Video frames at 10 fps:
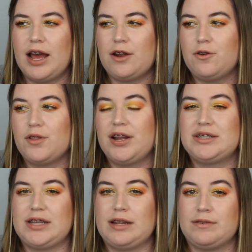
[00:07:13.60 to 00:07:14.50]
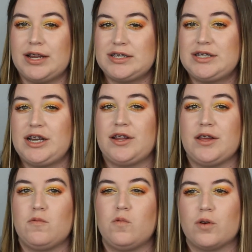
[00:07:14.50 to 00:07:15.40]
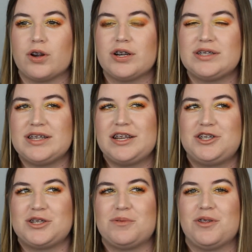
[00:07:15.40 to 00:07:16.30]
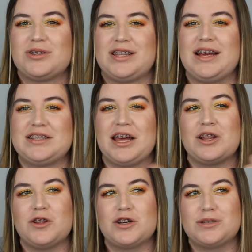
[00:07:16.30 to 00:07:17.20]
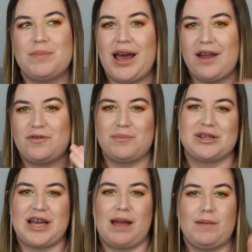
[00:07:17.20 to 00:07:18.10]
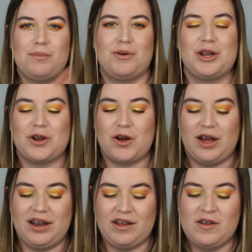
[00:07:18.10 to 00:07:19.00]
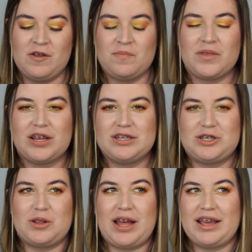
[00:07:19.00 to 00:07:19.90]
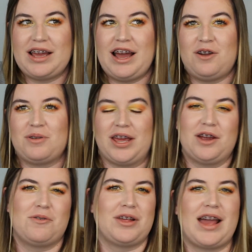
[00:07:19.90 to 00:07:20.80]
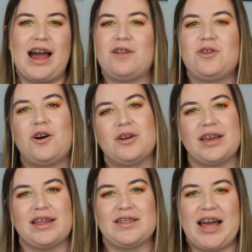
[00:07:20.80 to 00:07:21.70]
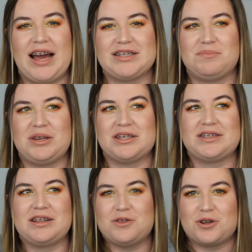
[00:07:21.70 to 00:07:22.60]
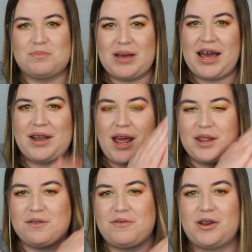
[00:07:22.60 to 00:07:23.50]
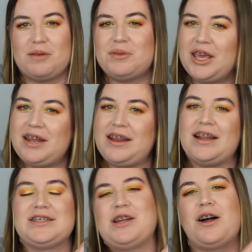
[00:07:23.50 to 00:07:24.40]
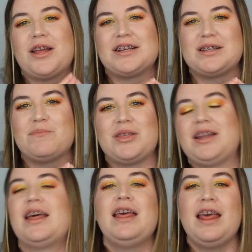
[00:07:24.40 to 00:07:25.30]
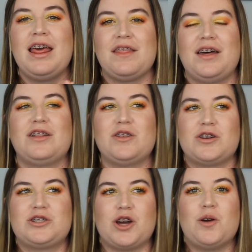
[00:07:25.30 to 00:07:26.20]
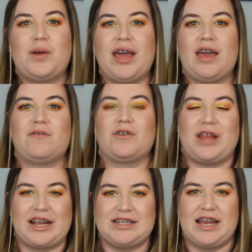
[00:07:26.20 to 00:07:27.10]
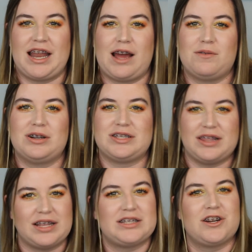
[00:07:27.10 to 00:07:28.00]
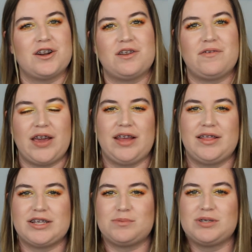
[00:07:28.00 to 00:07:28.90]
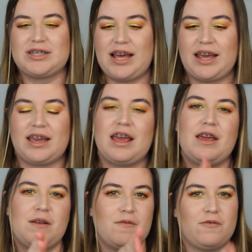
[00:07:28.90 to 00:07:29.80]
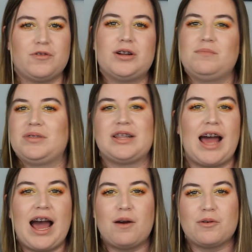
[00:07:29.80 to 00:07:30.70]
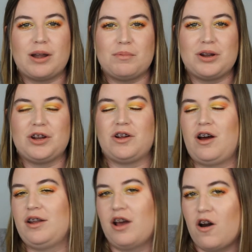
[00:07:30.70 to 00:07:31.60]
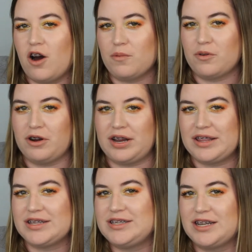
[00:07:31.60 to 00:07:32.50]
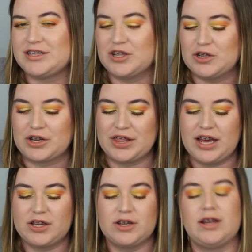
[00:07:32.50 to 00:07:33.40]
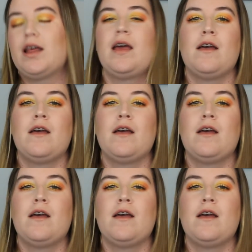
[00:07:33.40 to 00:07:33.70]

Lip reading: I don't know that it's necessarily worse. It's just one of those things, it looks bad from the time I put it on. So like, I don't care really how long it lasts because it looked bad at the very beginning. It's not like something that looked okay for like 10 hours and then started to fade. This was like from the hour I put it on onward, this doesn't look that good.